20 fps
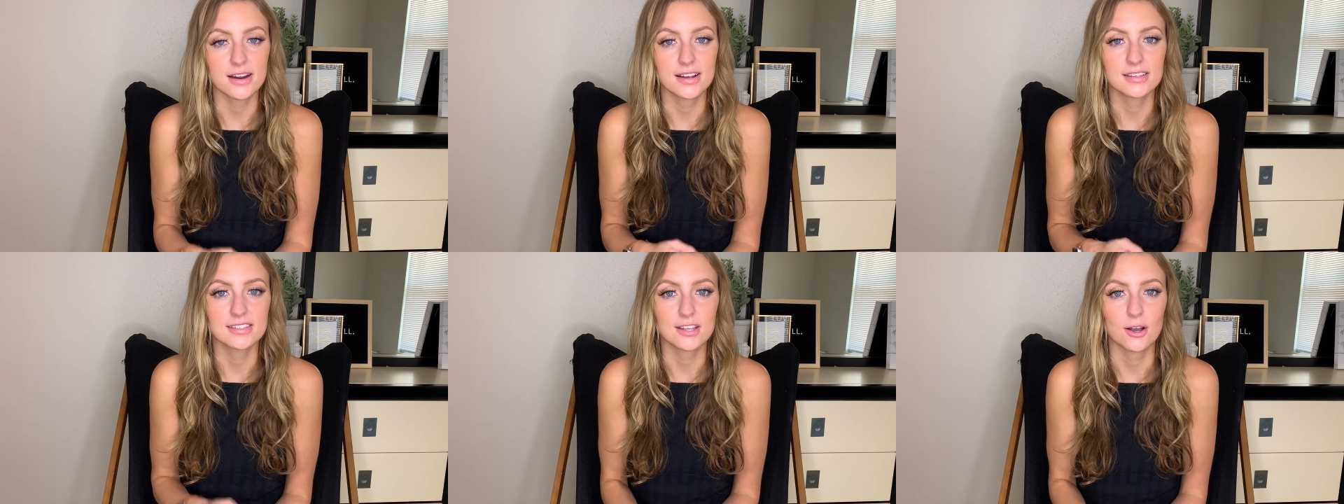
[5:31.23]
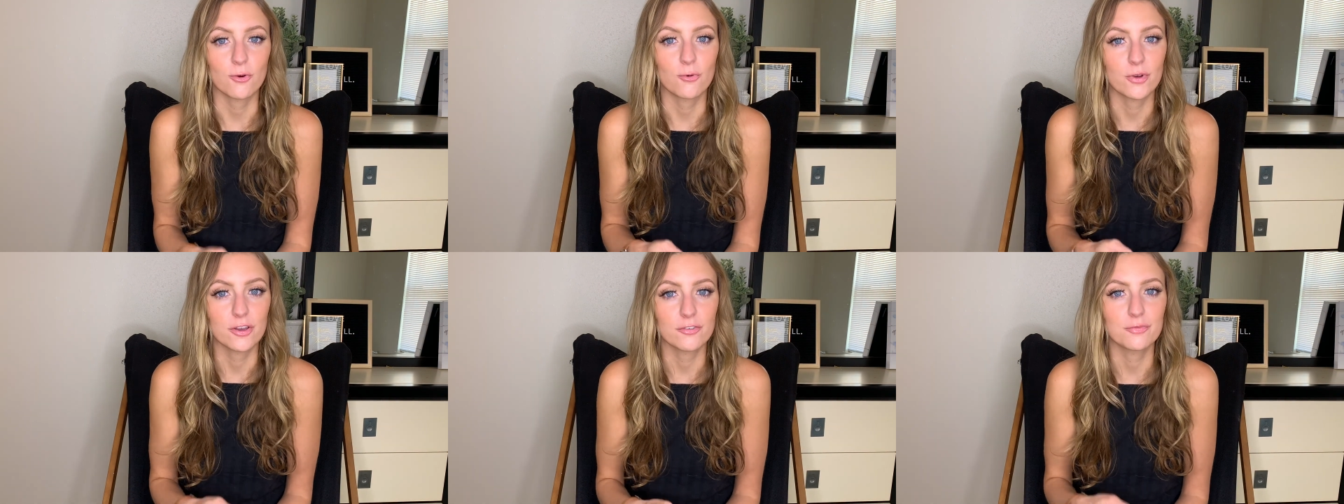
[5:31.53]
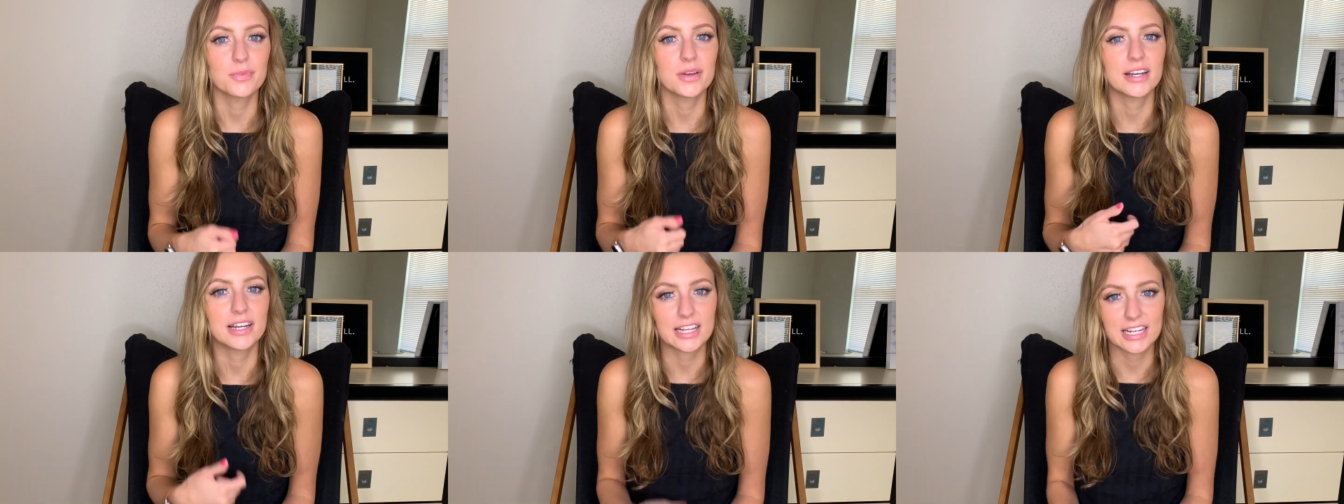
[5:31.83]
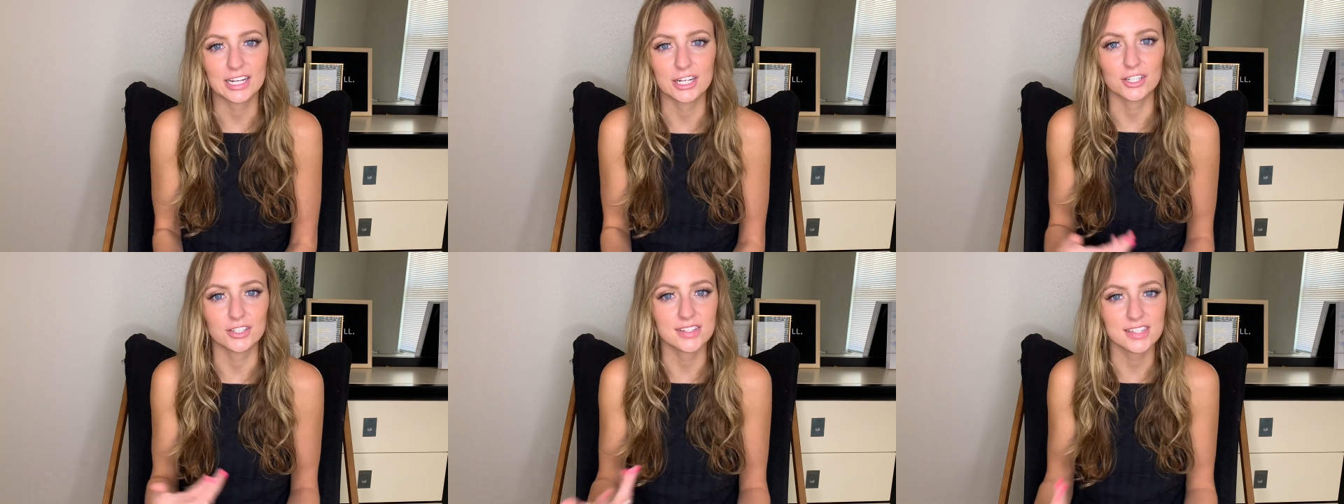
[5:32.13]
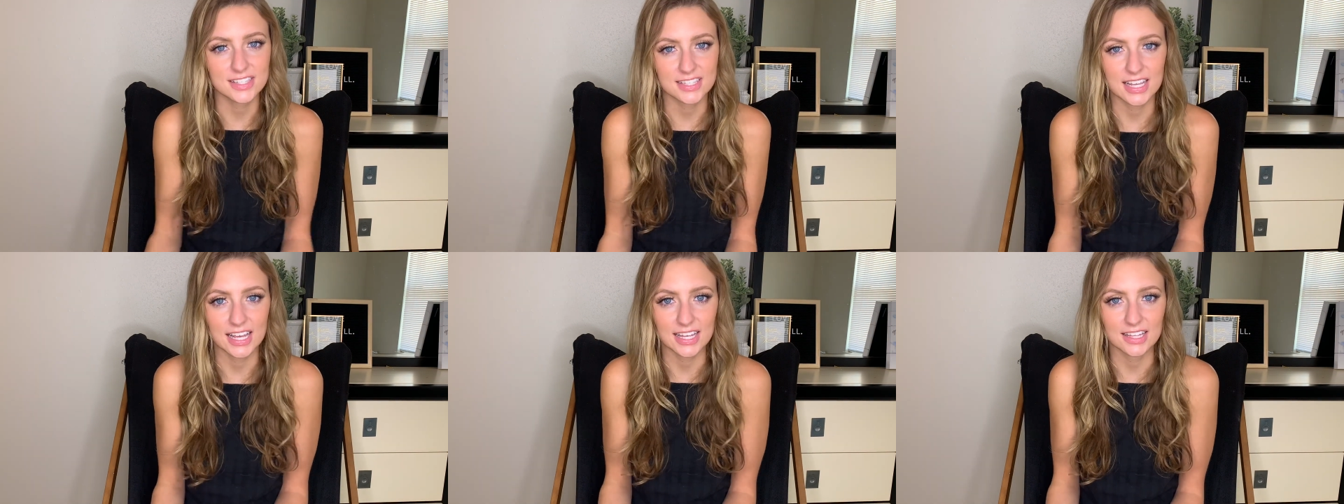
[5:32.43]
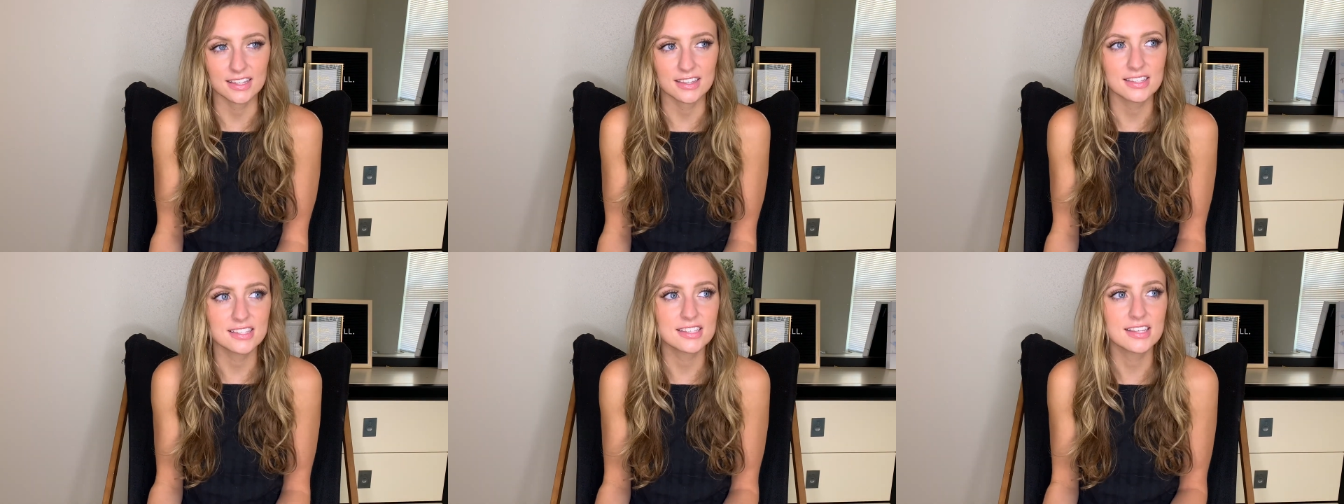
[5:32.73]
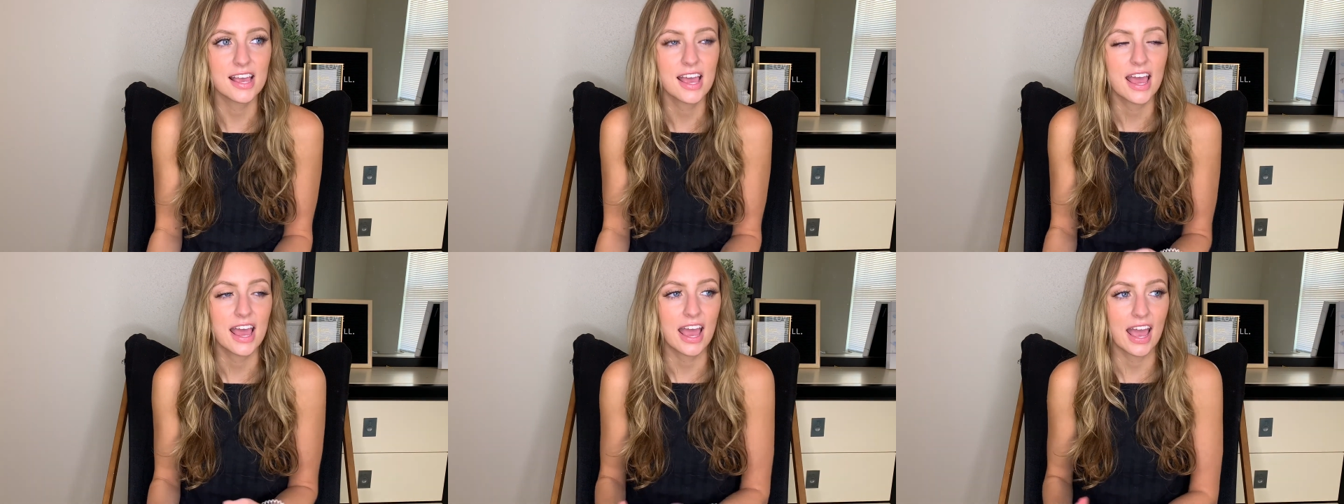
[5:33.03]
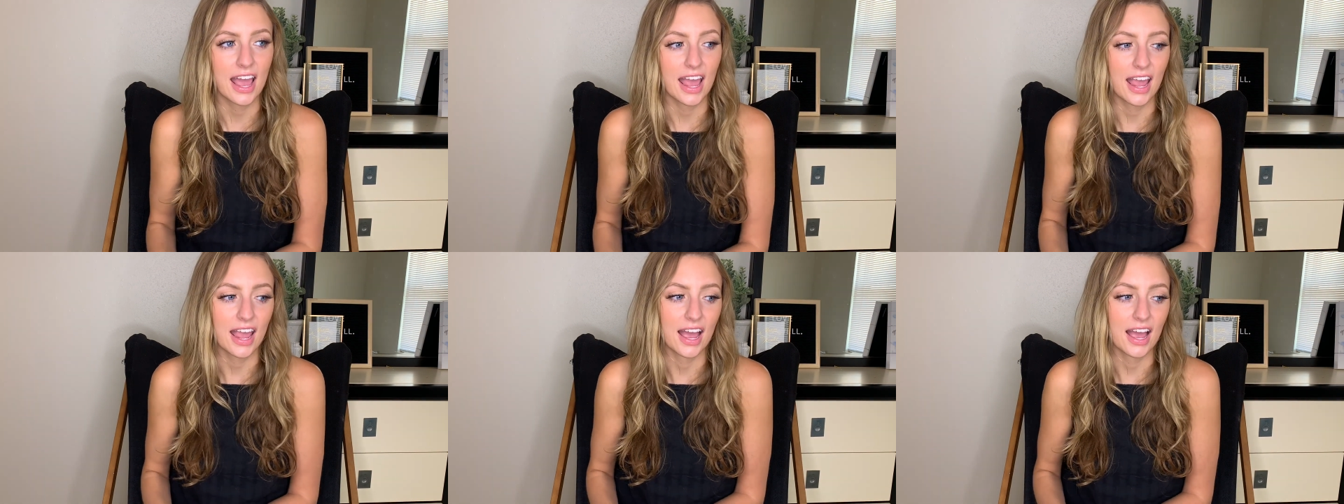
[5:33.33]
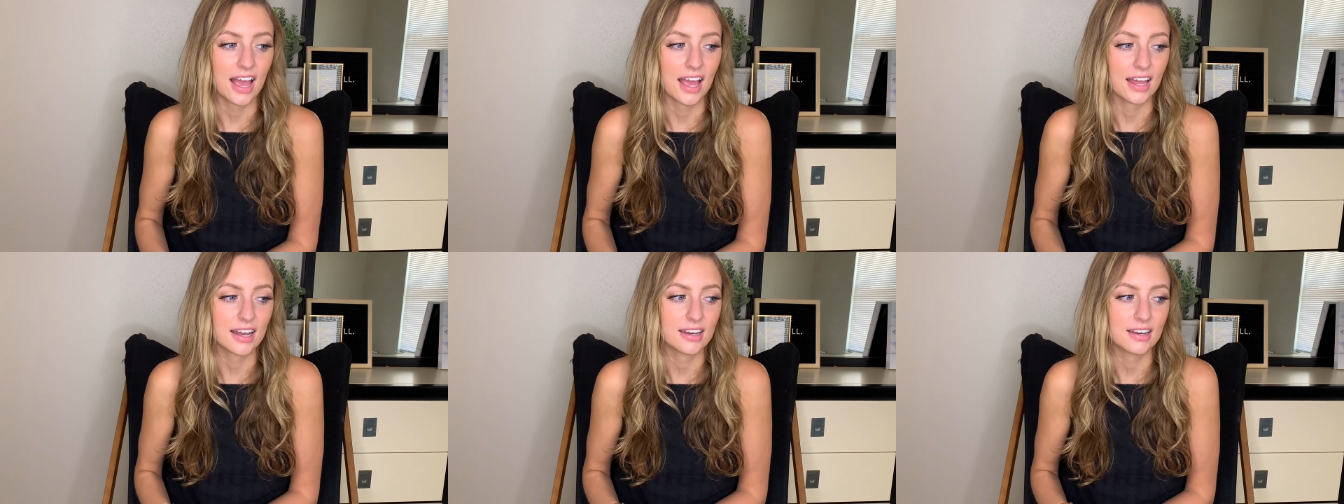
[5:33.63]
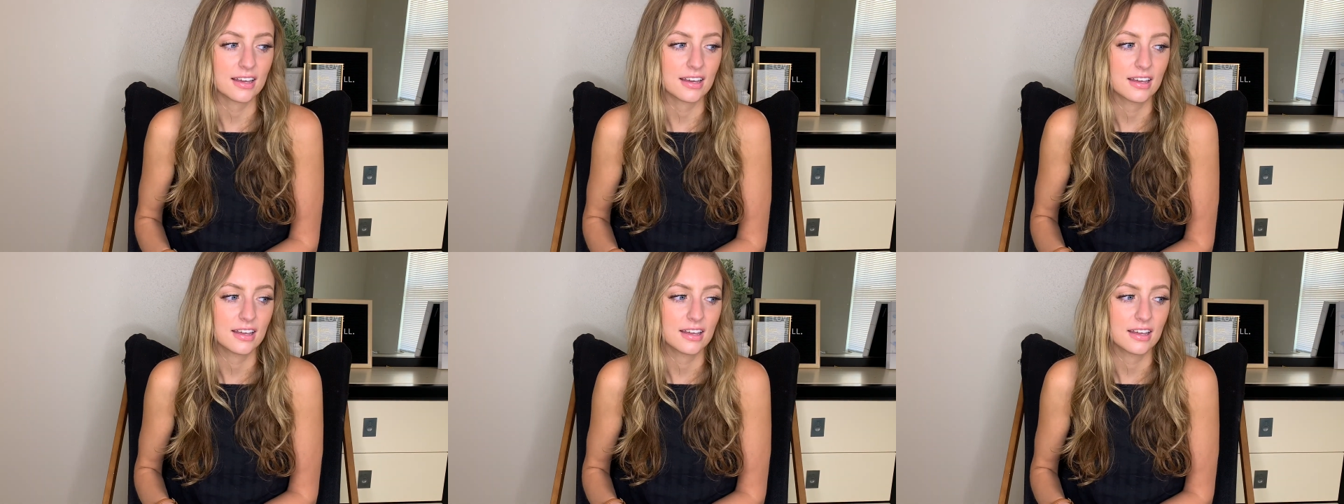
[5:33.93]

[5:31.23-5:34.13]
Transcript: So we've been here since, and